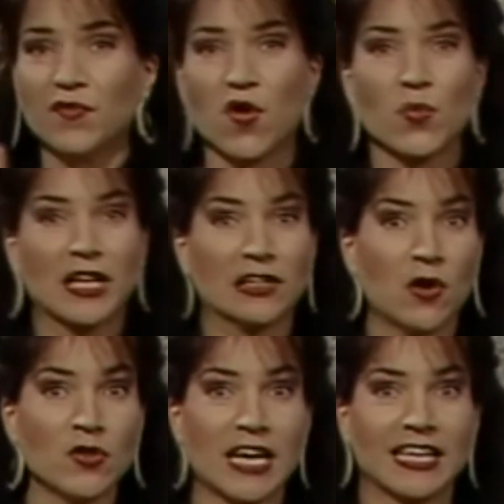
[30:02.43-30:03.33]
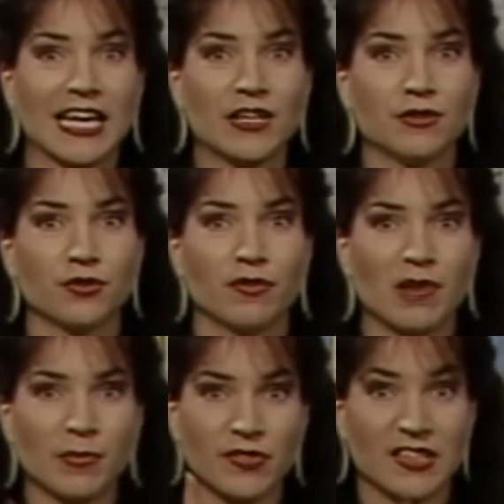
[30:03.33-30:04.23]
Before we close, I'd like you to
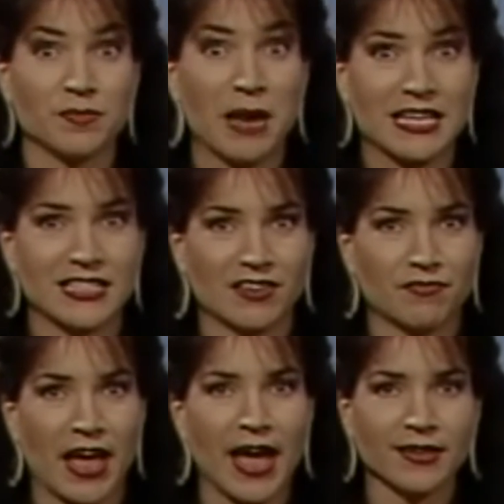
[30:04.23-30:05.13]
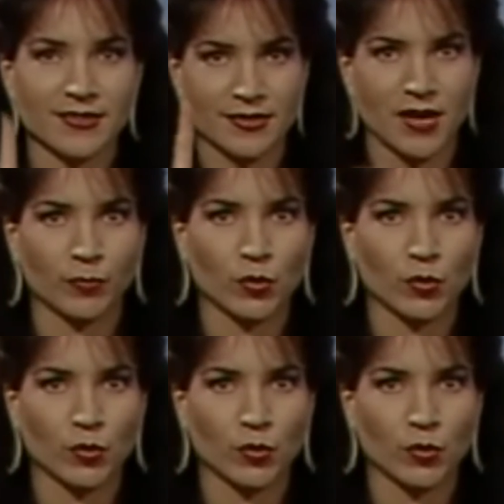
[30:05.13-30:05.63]
remember these basic facts.